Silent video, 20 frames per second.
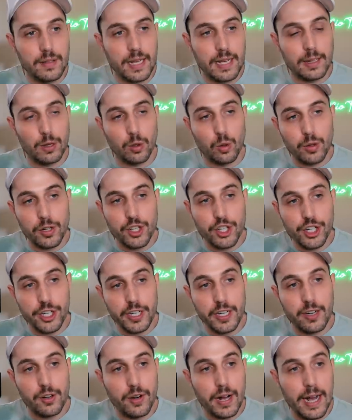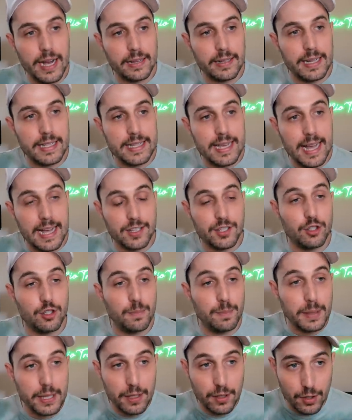And Laura Shin here highlights Hester
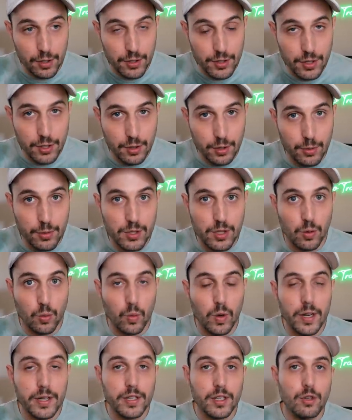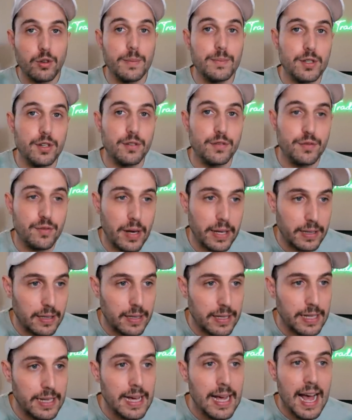Peirce, who is the one crypto
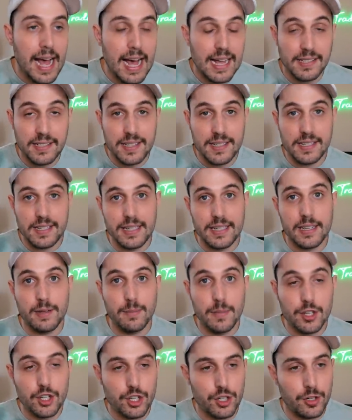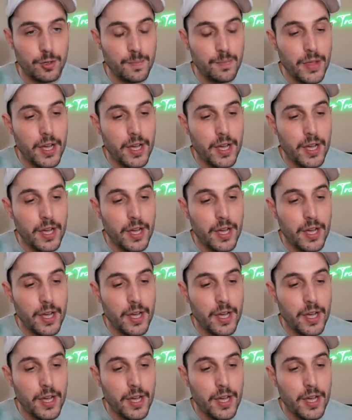friendly SEC commissioner,